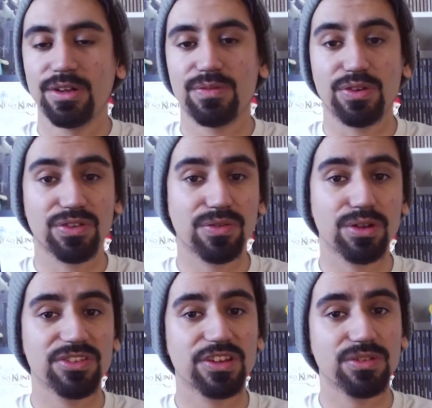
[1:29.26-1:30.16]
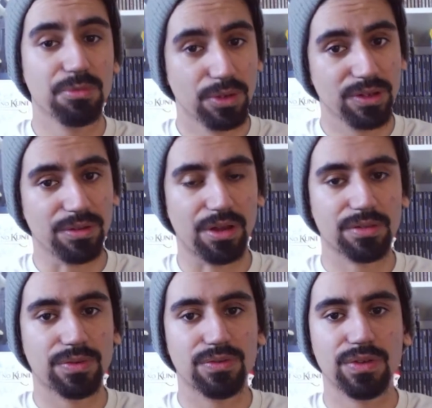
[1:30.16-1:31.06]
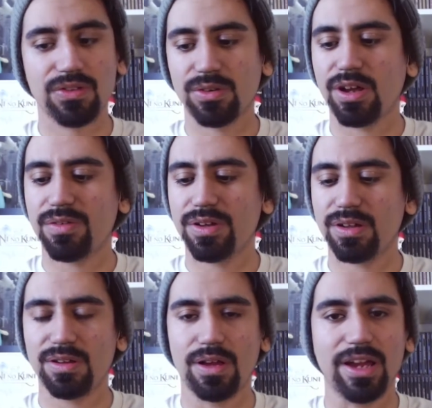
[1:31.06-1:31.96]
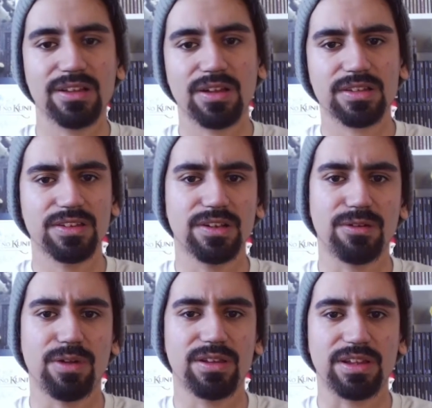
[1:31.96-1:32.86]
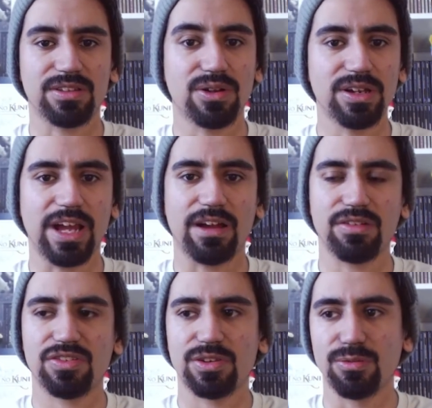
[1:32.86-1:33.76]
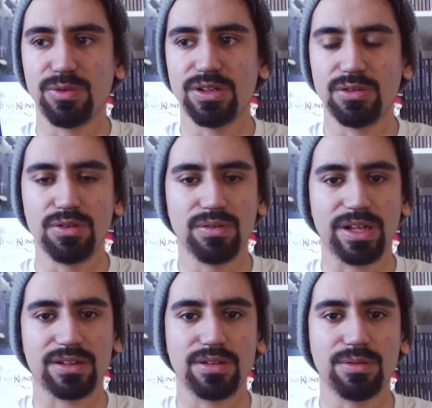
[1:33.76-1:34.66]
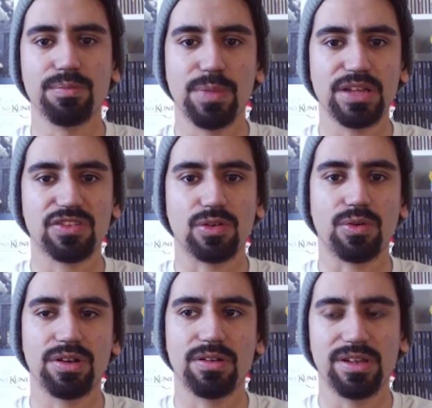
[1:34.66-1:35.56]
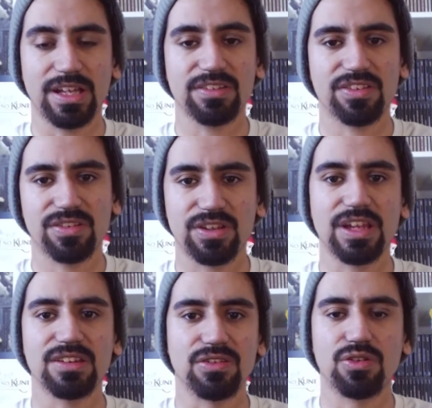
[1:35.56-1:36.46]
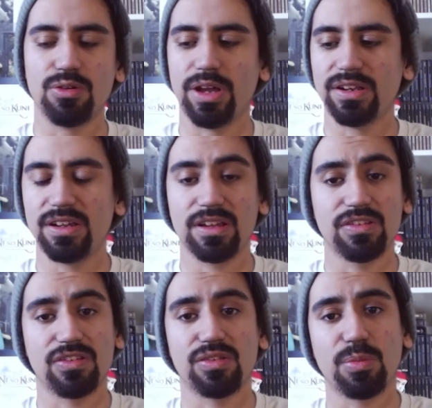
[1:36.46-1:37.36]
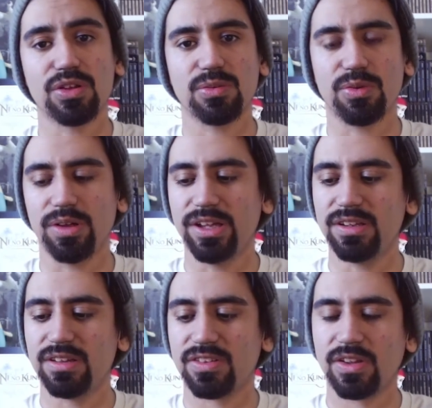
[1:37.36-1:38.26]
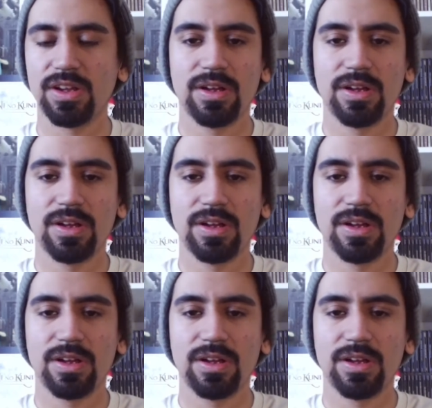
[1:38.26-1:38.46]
First of all, it's actually really long for a visual novel. I clocked in at around like 30 hours to read through like the main story, and that's to get the true ending because there's multiple endings.